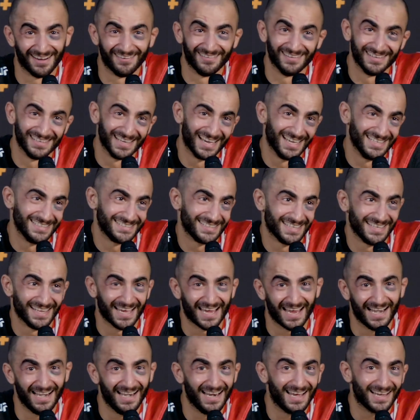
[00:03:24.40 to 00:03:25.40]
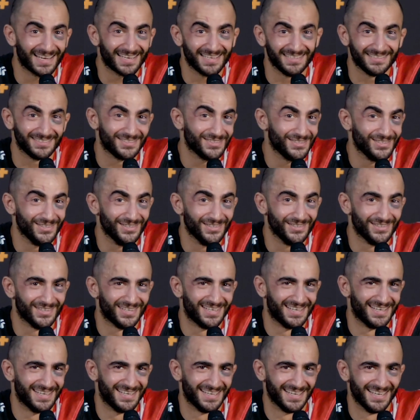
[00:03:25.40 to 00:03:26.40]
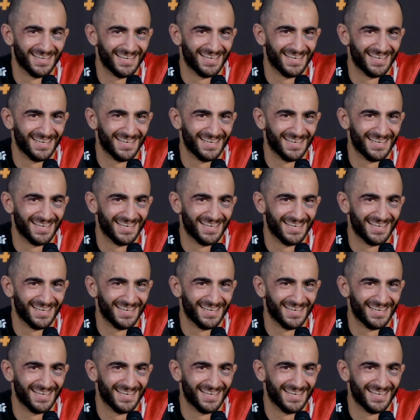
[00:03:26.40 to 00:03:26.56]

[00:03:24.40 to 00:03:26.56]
I said, I like it too.